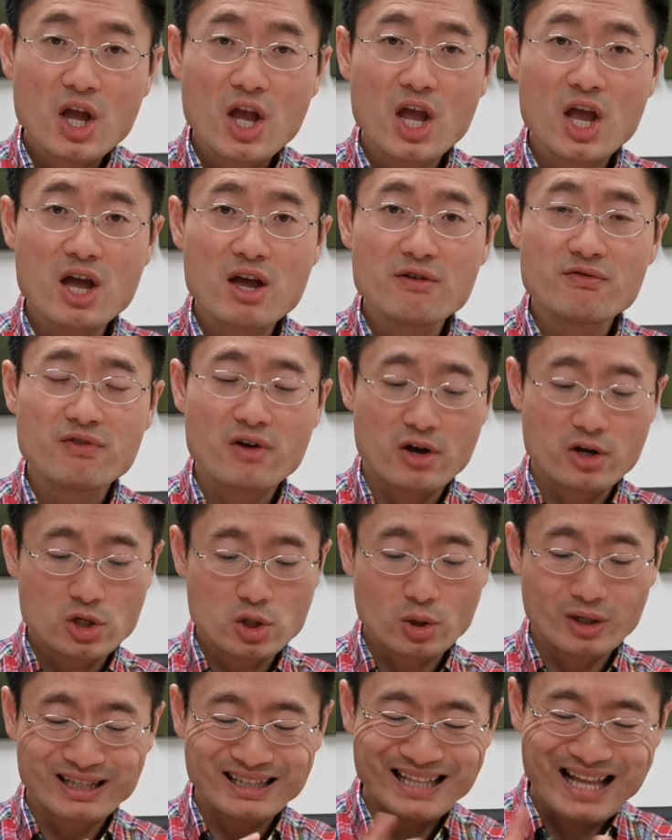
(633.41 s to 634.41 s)
if
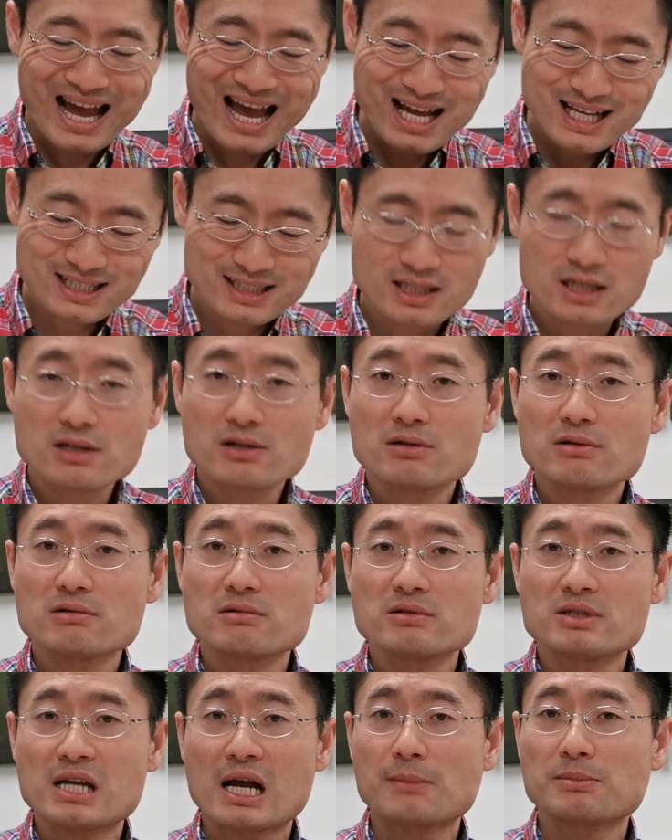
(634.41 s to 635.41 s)
your last
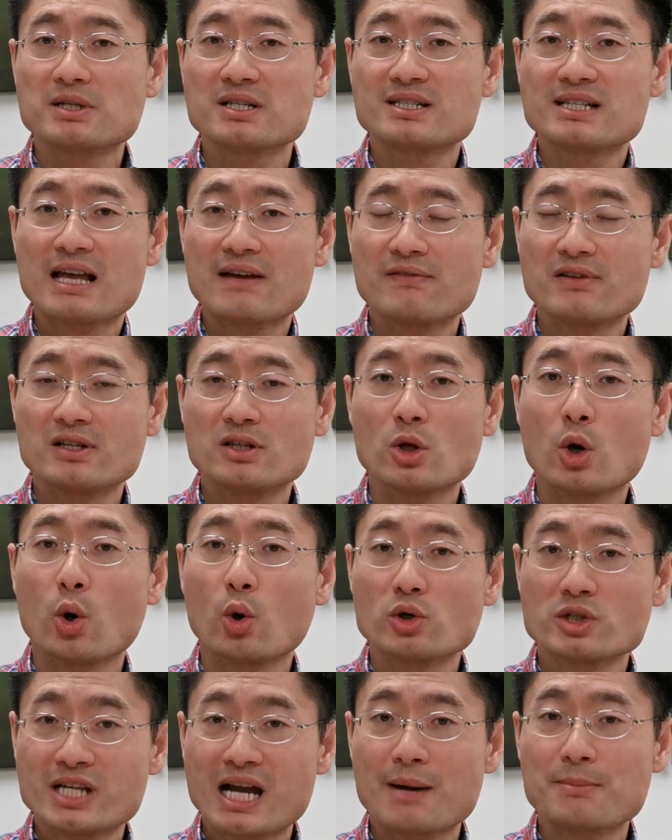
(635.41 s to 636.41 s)
Chapter 7
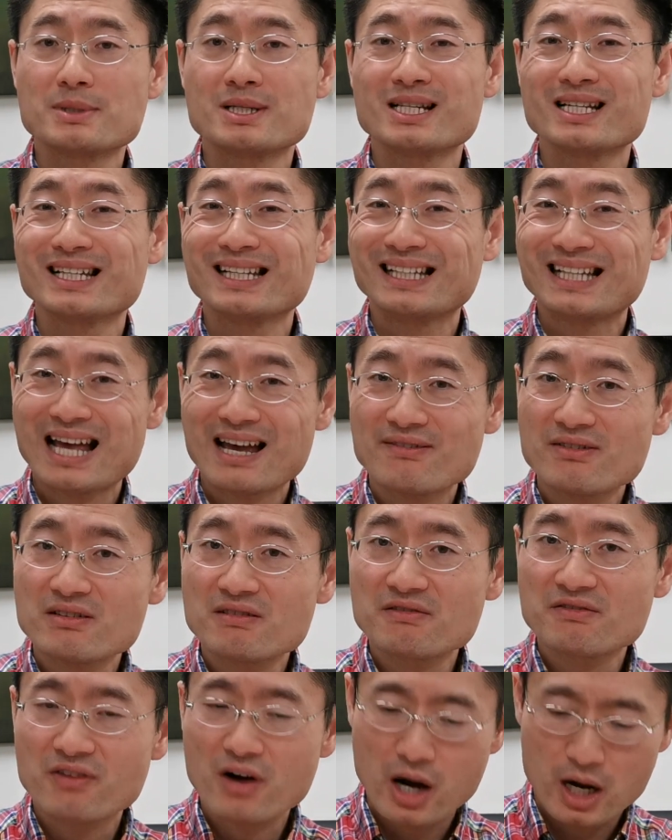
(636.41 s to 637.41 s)
or Chapter
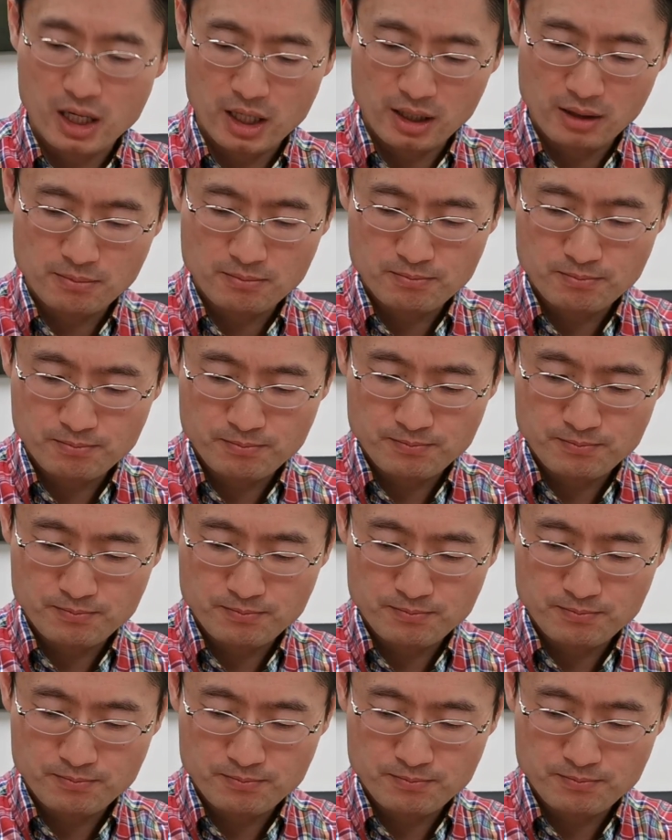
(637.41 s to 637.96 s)
11 filing